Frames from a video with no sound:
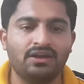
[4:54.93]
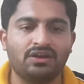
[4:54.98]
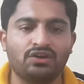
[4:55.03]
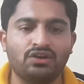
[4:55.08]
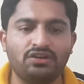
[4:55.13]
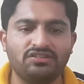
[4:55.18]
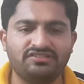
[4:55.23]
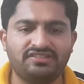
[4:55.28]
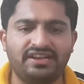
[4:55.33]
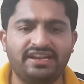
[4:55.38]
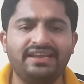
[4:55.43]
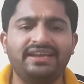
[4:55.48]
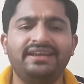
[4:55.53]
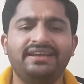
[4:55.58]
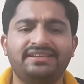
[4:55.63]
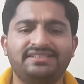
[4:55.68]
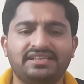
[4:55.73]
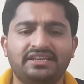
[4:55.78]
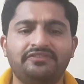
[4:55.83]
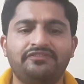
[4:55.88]
Clause 3
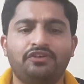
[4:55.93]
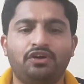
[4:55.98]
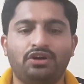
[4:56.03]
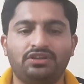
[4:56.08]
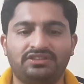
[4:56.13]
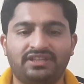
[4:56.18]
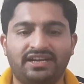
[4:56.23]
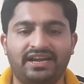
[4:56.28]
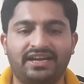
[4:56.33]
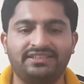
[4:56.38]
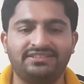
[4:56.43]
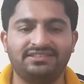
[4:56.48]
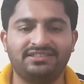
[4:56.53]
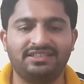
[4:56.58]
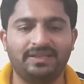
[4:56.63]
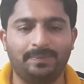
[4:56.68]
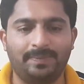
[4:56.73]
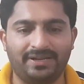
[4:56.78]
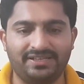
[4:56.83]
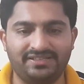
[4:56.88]
itself authorized
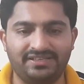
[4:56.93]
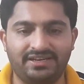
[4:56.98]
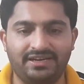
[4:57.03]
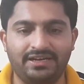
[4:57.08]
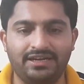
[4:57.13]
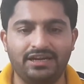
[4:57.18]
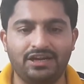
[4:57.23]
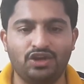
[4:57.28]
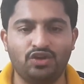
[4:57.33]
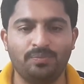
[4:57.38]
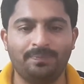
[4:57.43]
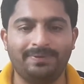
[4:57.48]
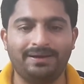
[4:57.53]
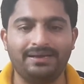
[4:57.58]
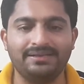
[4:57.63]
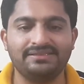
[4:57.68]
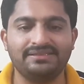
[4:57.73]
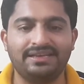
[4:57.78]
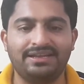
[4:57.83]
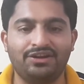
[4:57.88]
the President to
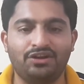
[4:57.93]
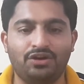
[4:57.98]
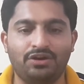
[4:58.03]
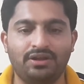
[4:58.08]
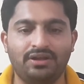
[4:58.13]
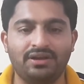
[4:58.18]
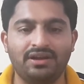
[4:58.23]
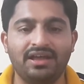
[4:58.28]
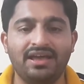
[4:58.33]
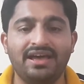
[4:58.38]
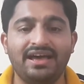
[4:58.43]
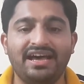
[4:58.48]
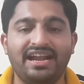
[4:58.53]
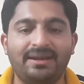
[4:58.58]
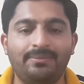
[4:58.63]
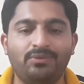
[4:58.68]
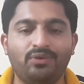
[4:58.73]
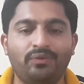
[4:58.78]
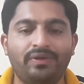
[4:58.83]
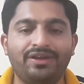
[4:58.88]
pass an order
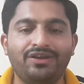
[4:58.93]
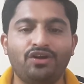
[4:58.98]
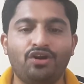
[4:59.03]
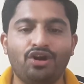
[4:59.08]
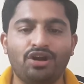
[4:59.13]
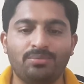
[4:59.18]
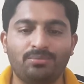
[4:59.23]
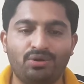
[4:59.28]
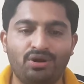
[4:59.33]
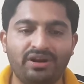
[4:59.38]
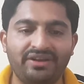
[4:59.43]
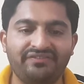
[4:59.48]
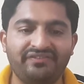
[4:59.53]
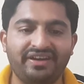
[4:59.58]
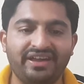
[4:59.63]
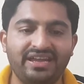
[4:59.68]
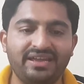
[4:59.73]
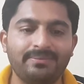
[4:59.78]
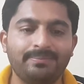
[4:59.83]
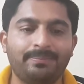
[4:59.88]
removing or
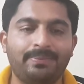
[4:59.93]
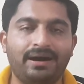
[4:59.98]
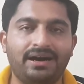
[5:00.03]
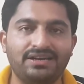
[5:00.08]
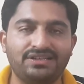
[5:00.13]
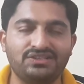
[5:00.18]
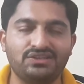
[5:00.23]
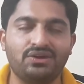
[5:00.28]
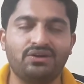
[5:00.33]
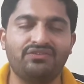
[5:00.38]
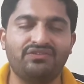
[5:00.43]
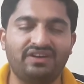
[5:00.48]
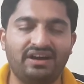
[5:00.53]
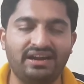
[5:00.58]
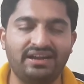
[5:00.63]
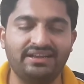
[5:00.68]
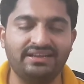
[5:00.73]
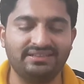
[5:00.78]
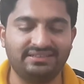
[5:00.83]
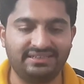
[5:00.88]
modifying parts of
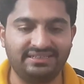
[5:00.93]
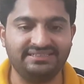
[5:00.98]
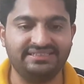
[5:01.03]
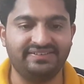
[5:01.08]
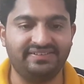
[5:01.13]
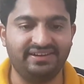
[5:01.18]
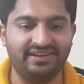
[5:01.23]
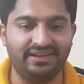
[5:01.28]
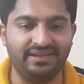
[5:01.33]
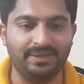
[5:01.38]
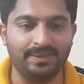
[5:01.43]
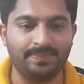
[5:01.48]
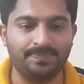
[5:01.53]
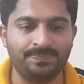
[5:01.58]
Article 370.